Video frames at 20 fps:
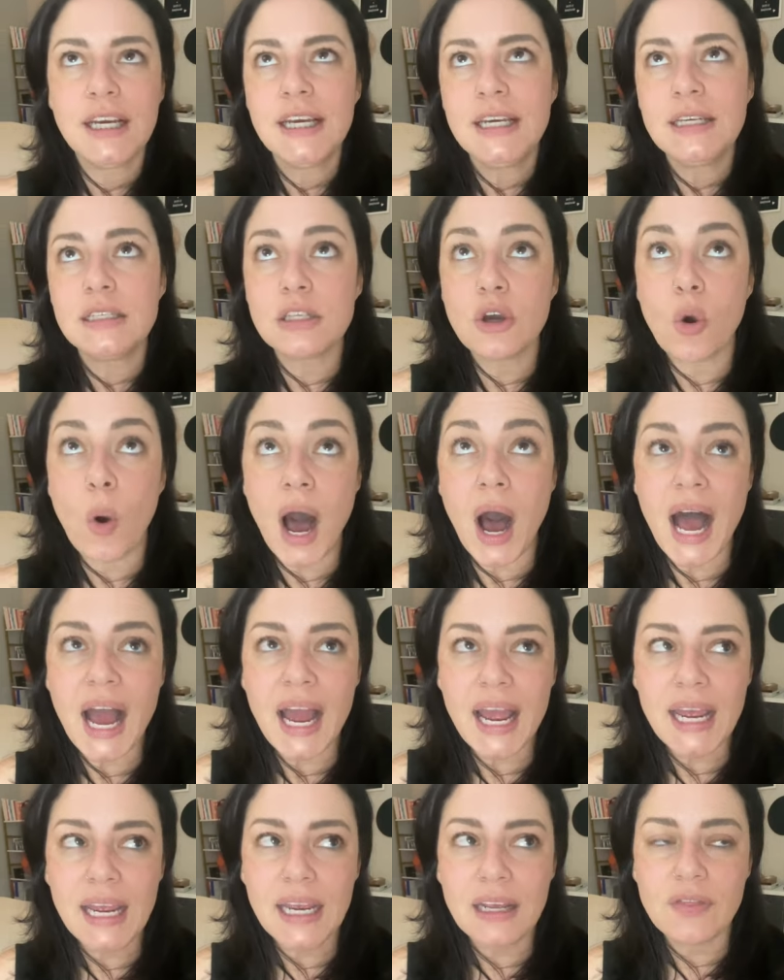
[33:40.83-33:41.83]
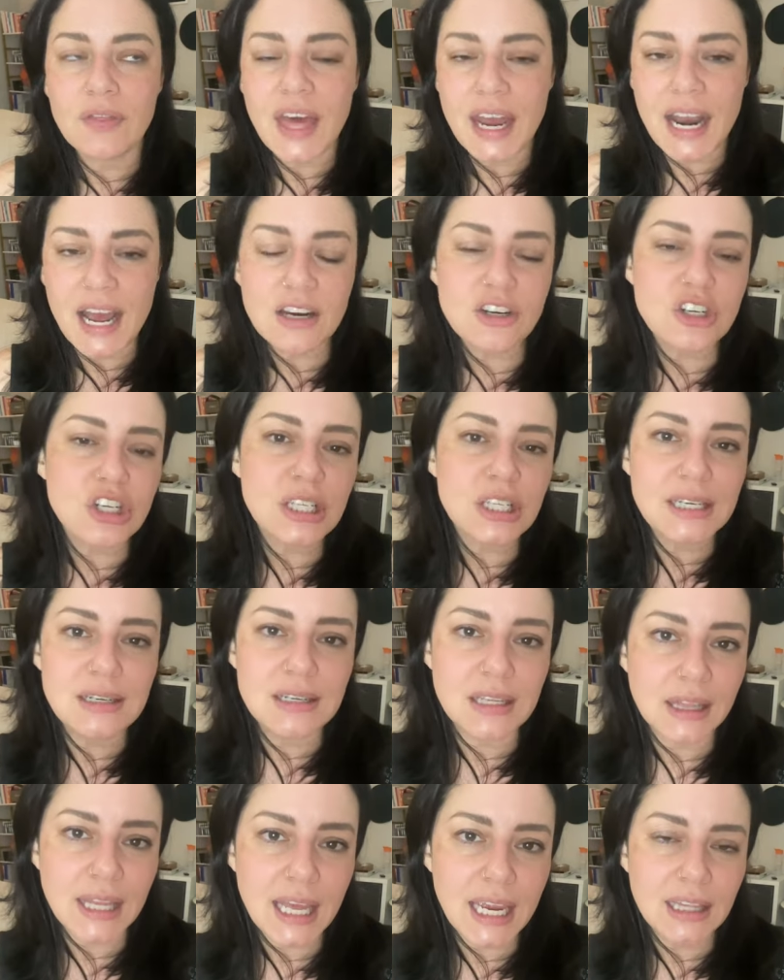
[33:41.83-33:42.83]
So I that actually
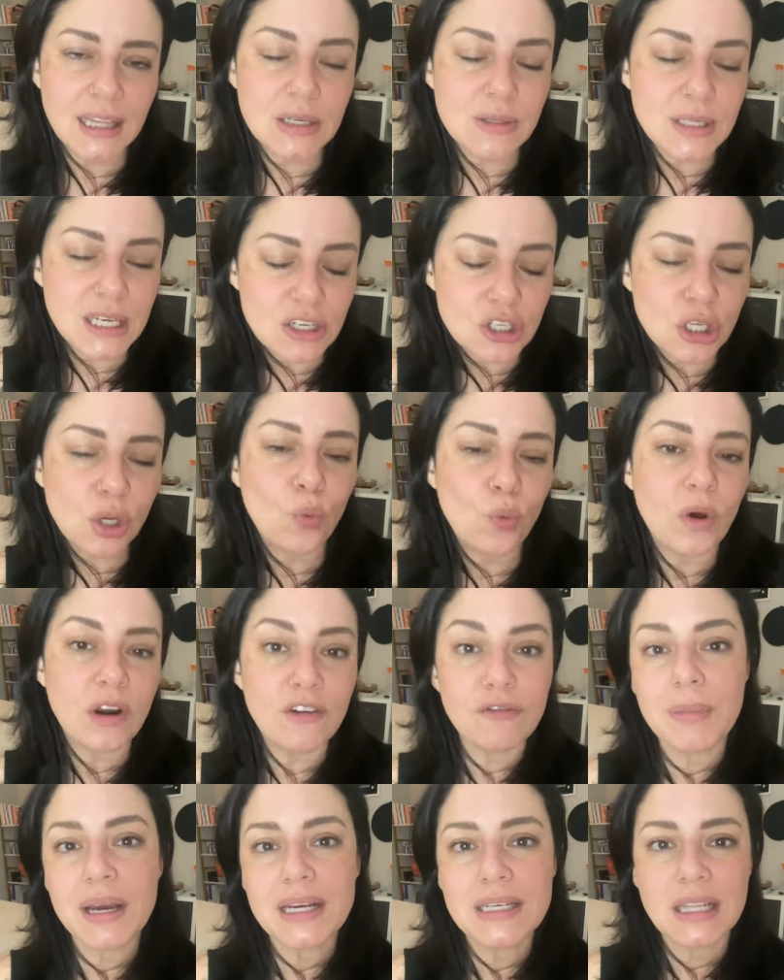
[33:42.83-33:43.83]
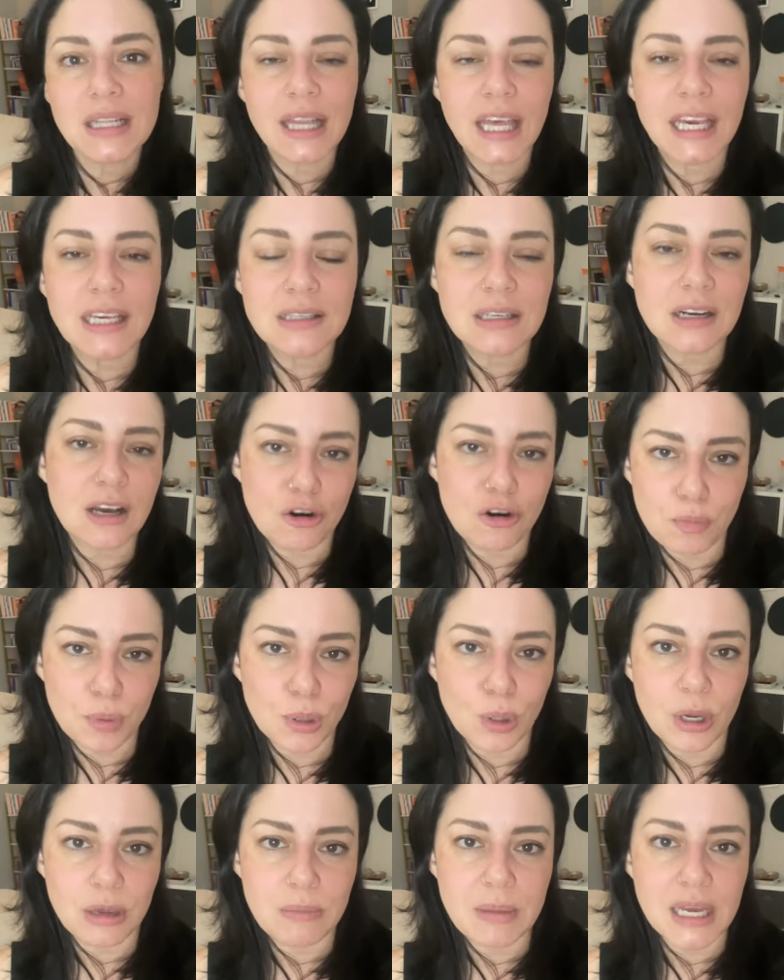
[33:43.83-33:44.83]
delayed. That was actually one of my delays in
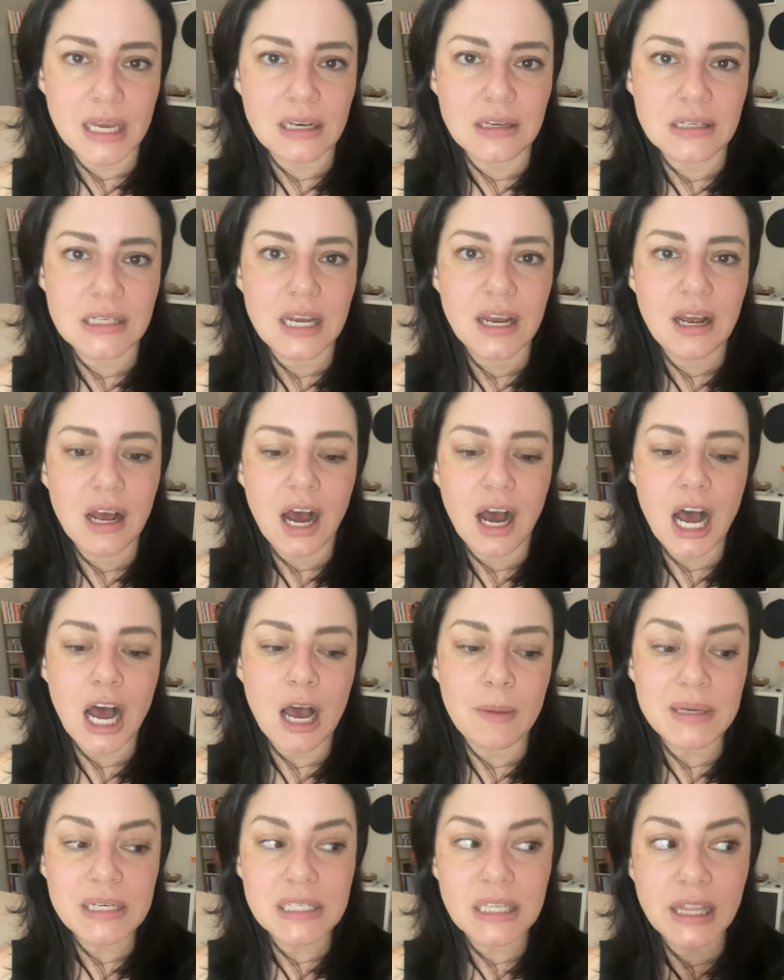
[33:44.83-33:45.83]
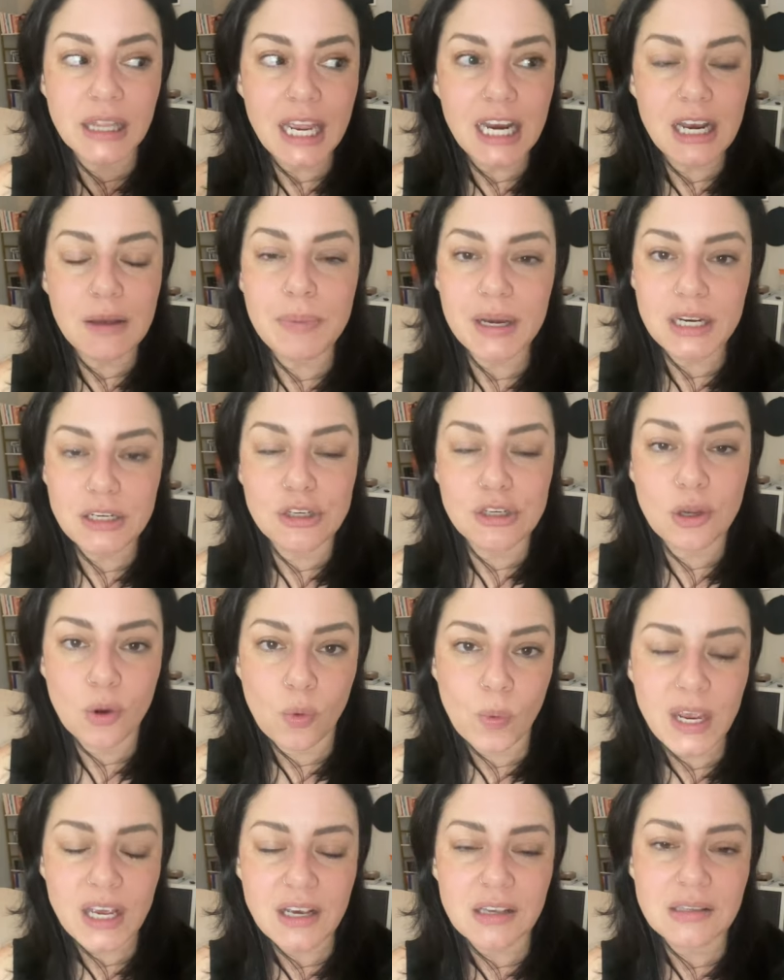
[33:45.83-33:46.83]
unemployment. Um, it delayed it by 2
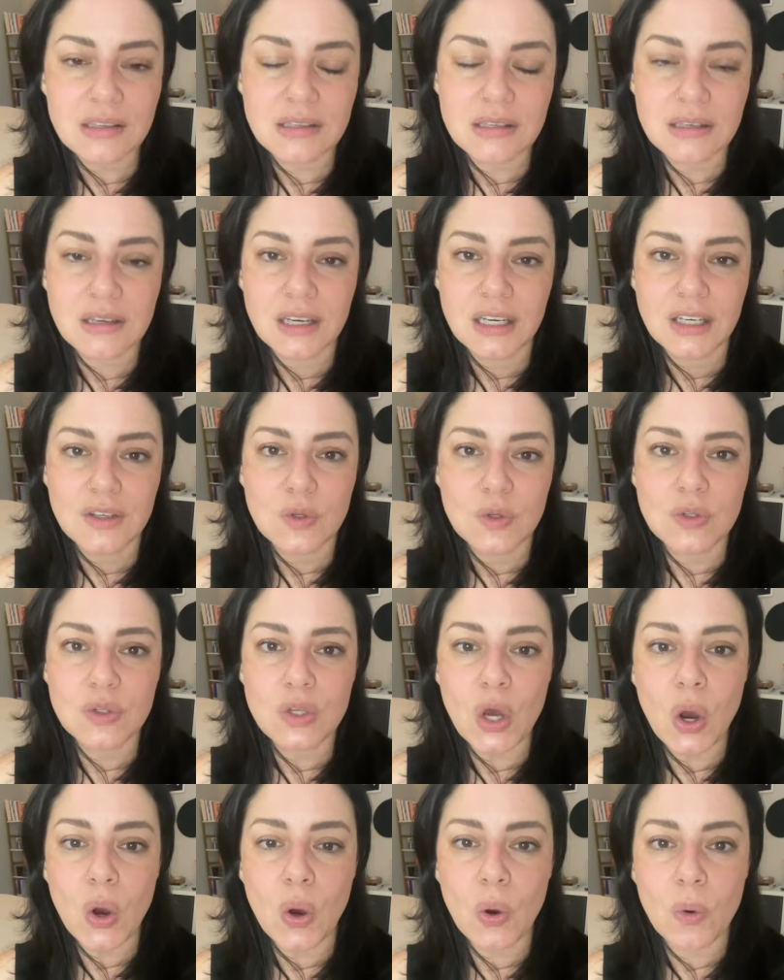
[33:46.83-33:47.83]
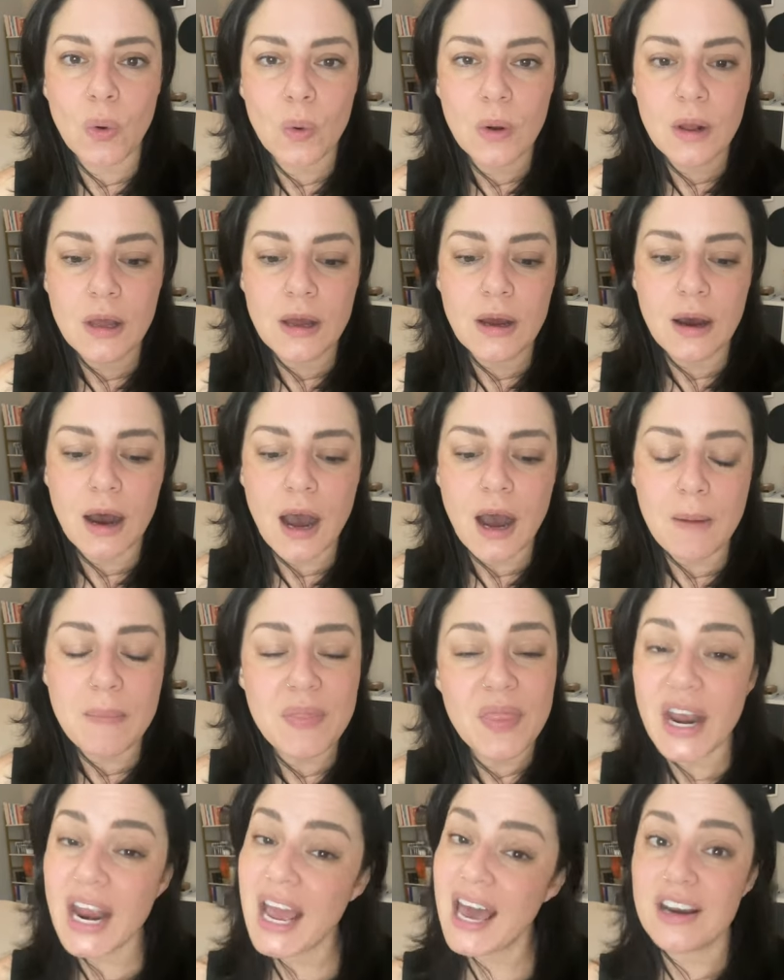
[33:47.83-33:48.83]
weeks. So um,
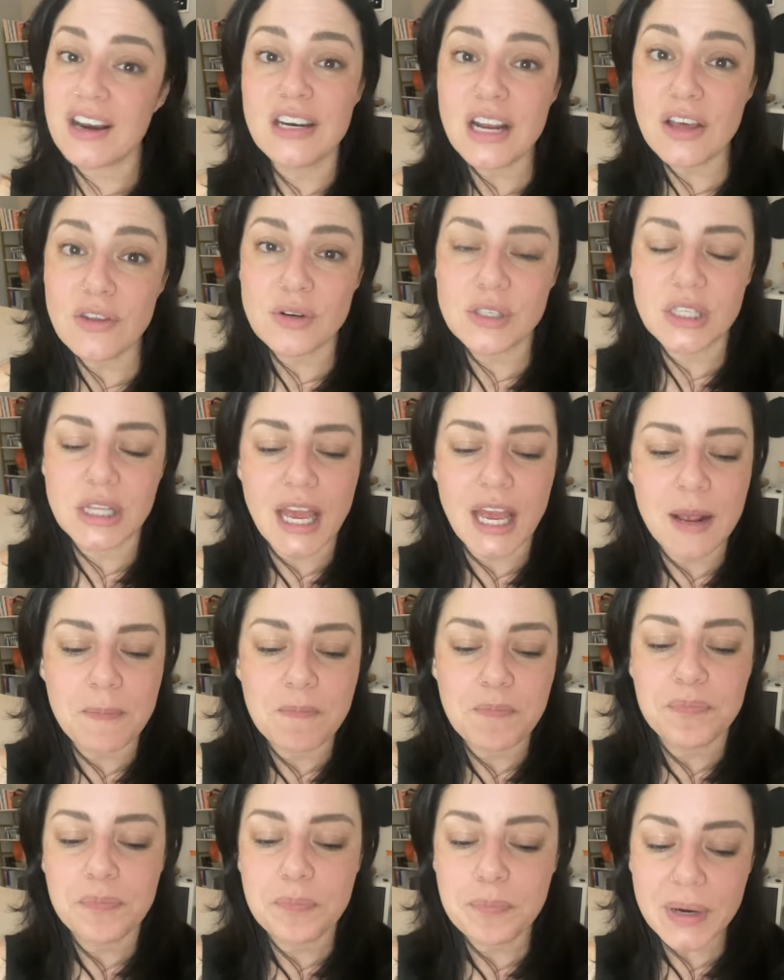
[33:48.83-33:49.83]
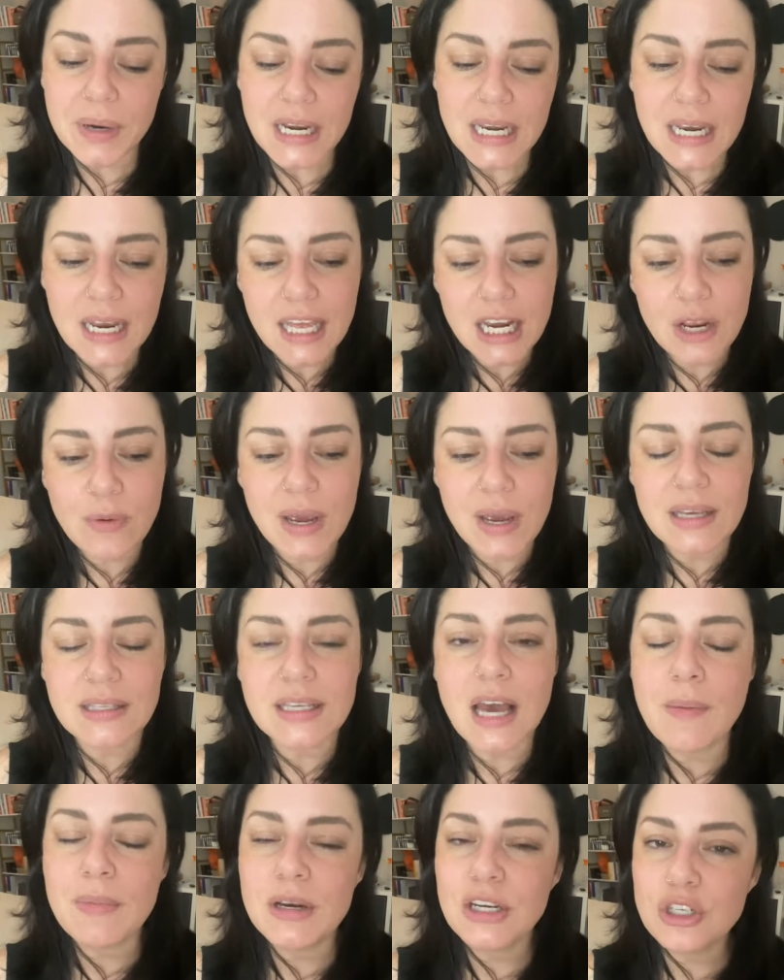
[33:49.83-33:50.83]
then I had another delay. But anyways,
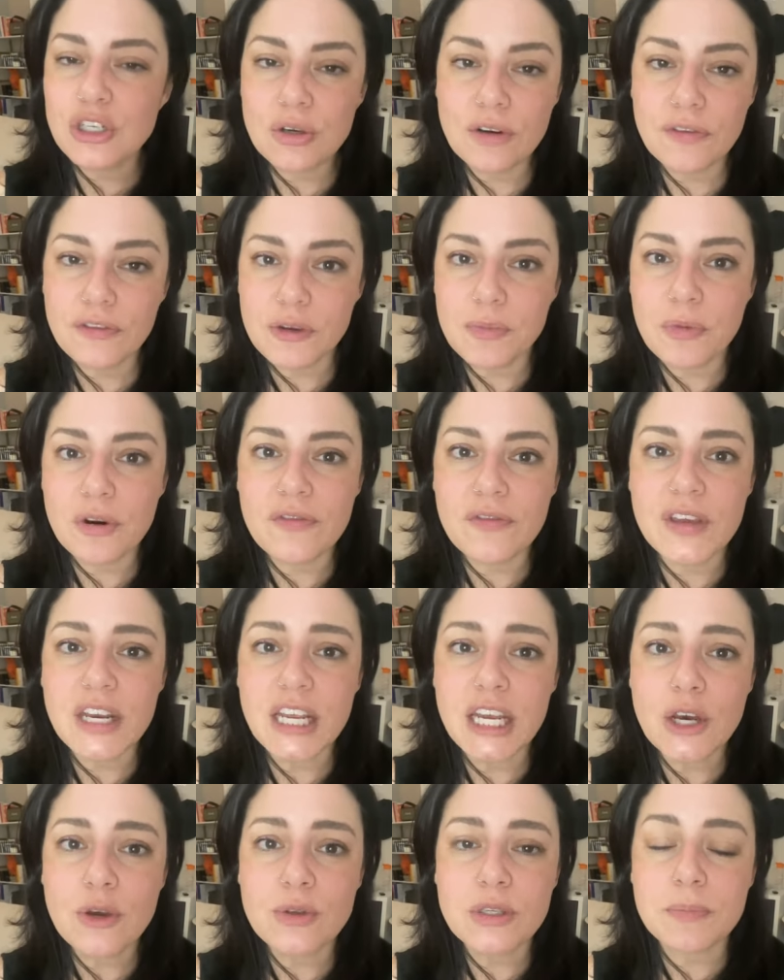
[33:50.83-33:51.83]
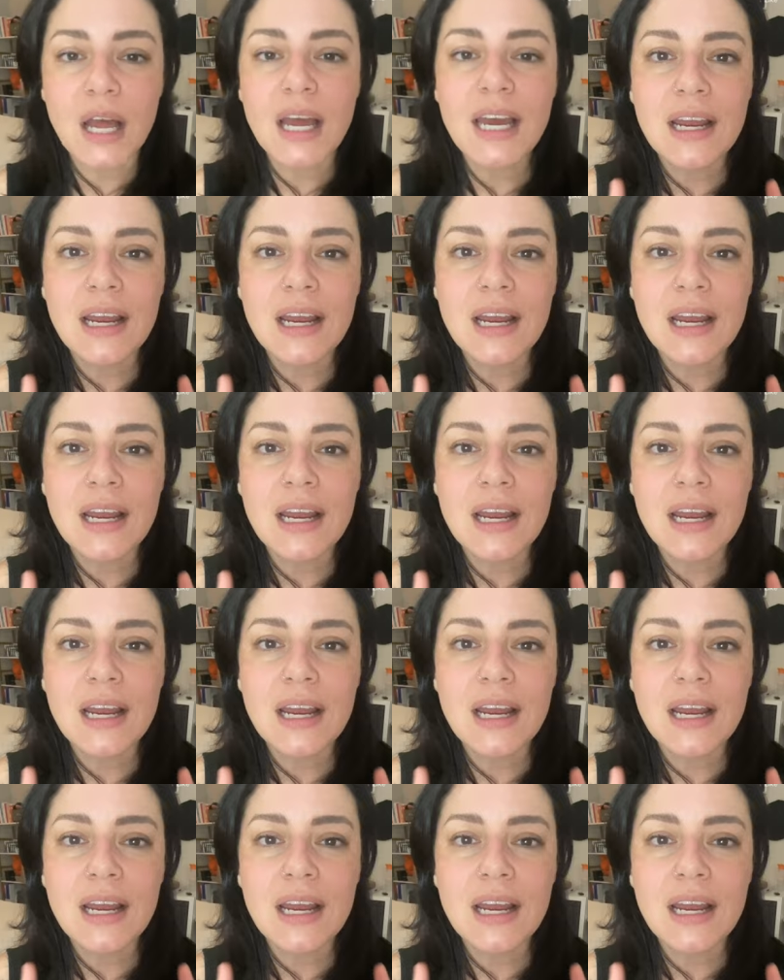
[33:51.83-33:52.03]
I'm going to do a few more videos.